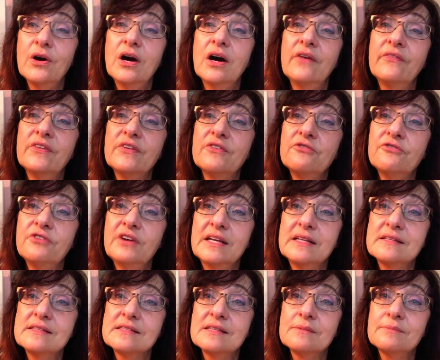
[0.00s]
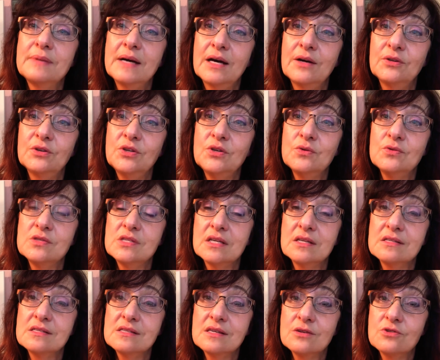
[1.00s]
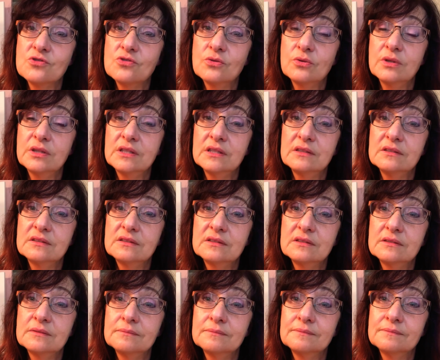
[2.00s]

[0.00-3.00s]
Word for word: on the fence about using essential oils.